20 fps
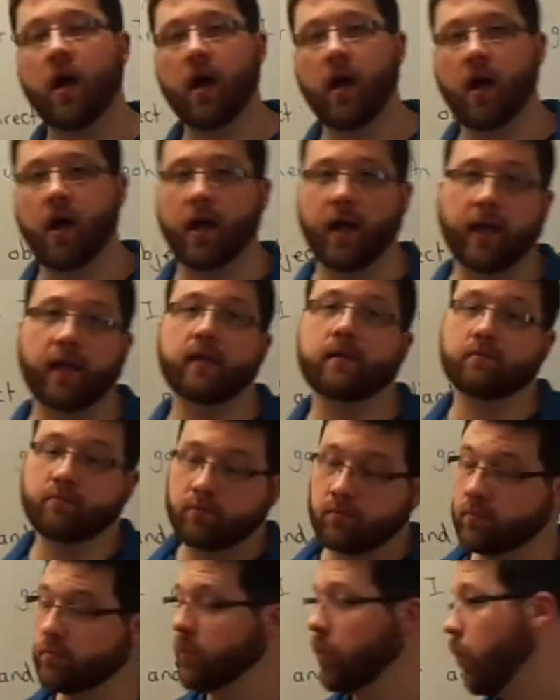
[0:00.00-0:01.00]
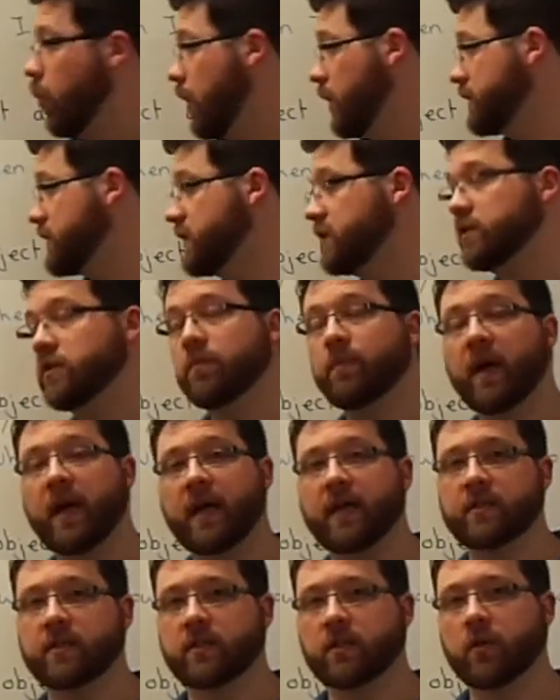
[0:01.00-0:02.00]
I wanted to
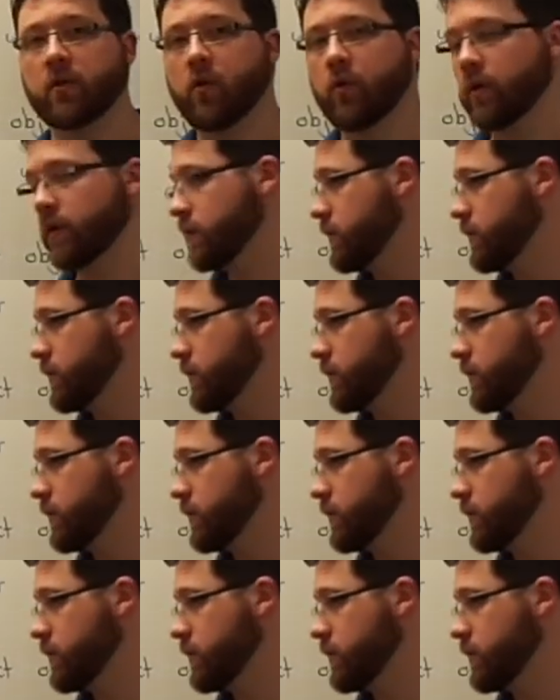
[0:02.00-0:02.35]
pass the course.